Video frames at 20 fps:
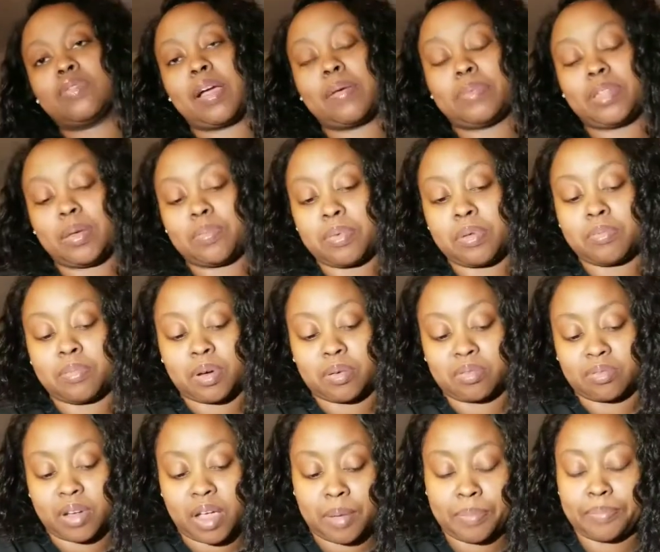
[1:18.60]
wrapped up in bubble
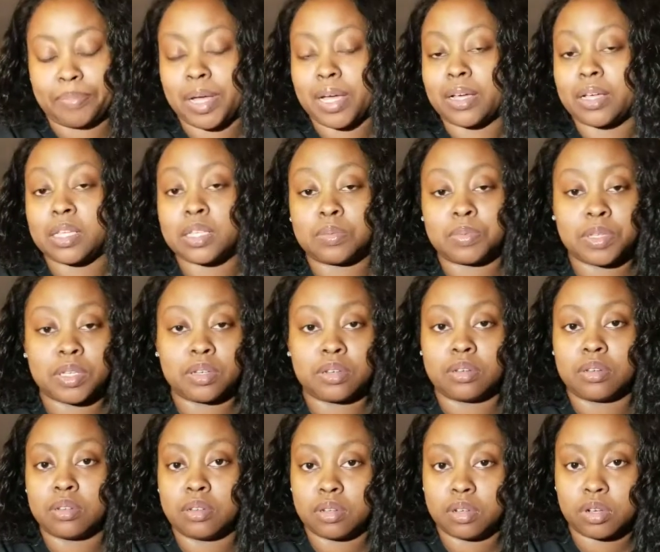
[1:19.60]
wrap. My husband
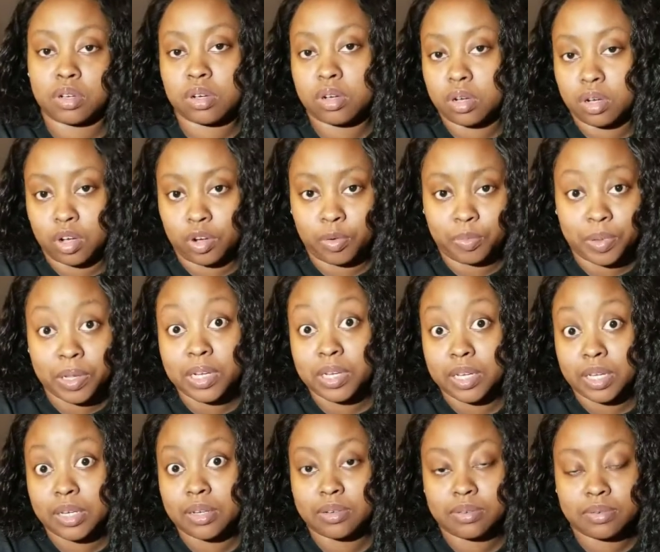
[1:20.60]
opened
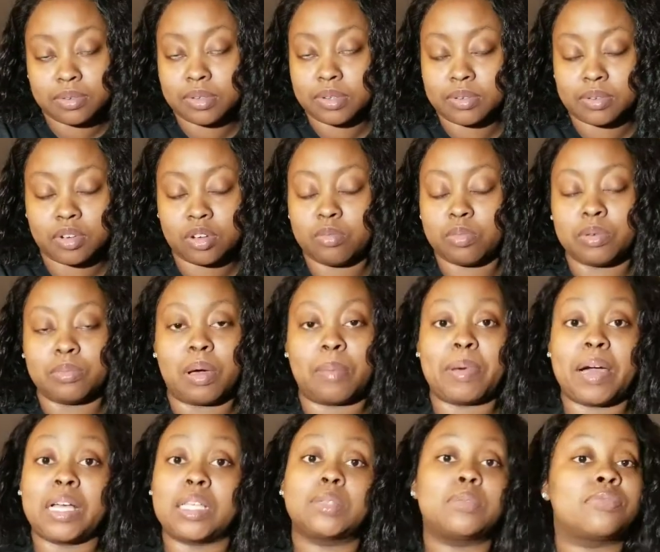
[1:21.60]
my
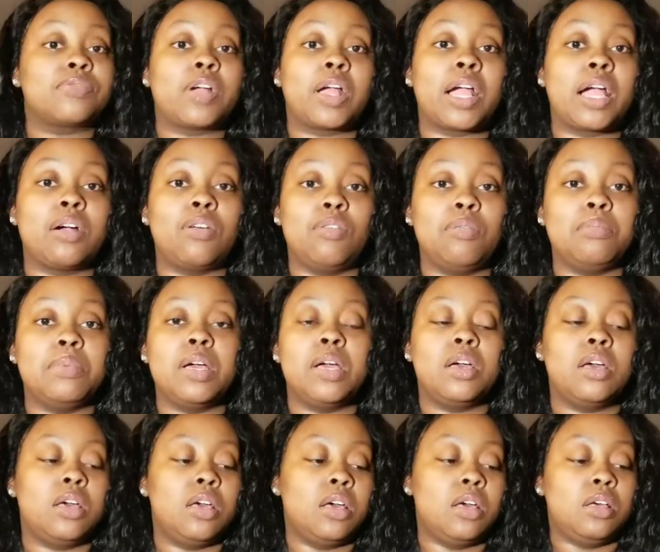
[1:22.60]
box before I got home.
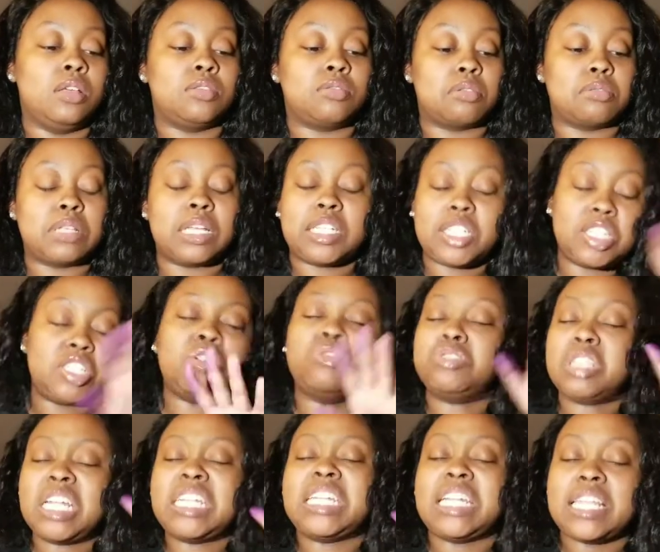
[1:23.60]
So I was like, just don't
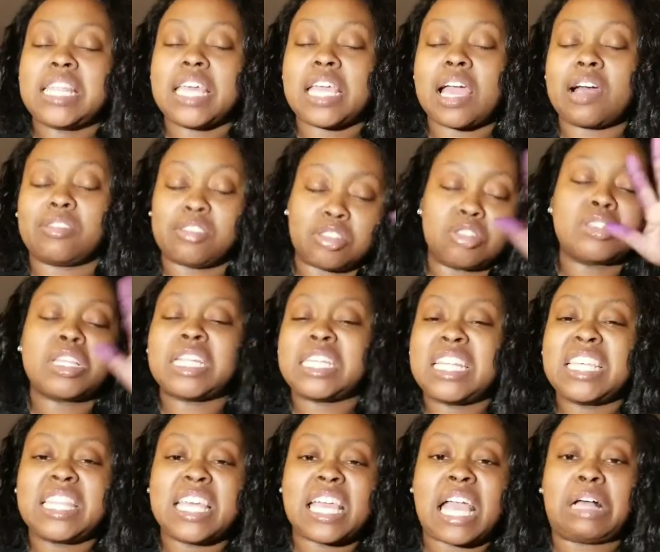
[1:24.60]
touch anything else. Don't touch
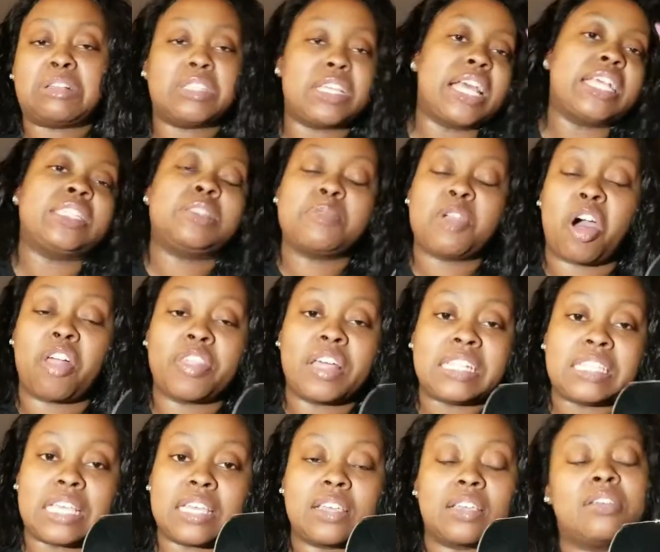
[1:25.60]
anything else. It has to be
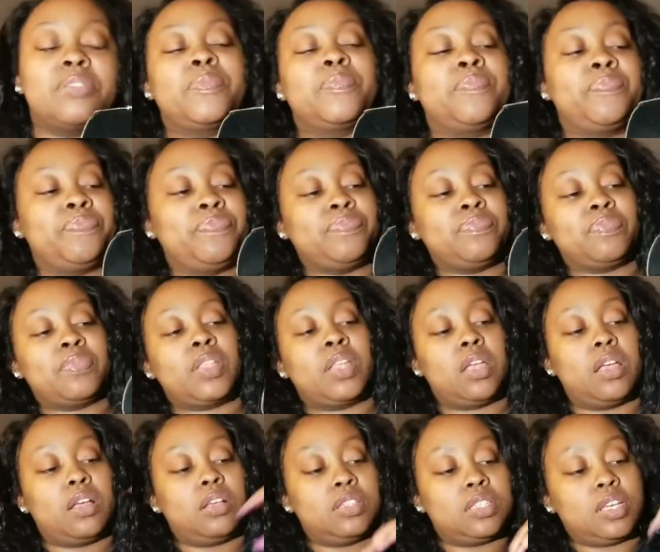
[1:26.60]
authentic.
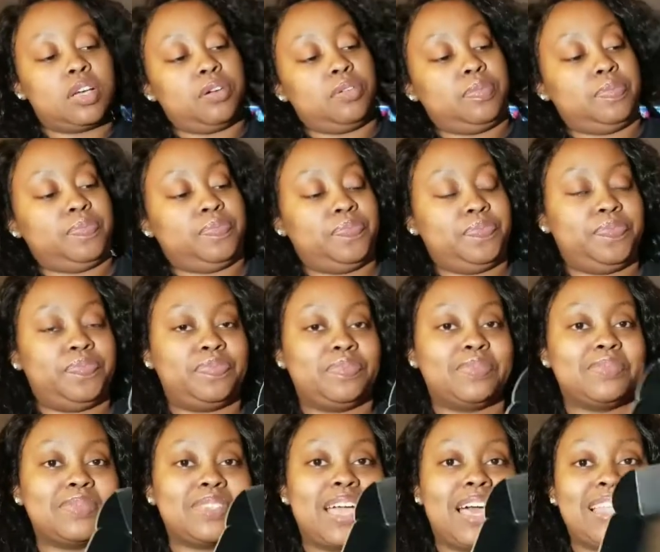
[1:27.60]
So
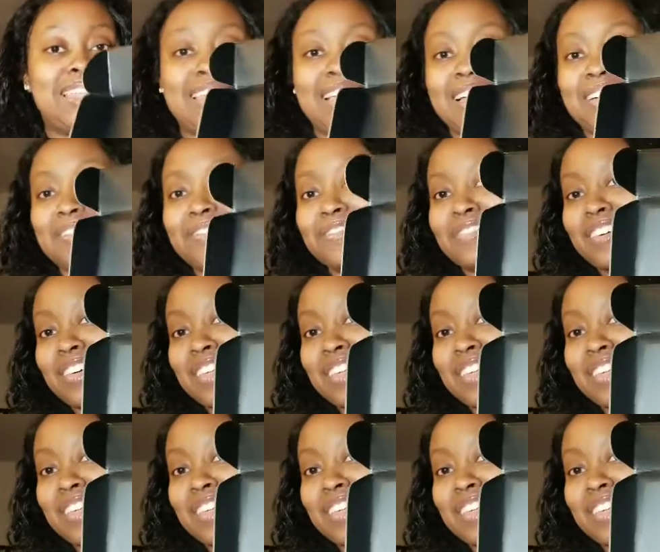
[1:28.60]
I love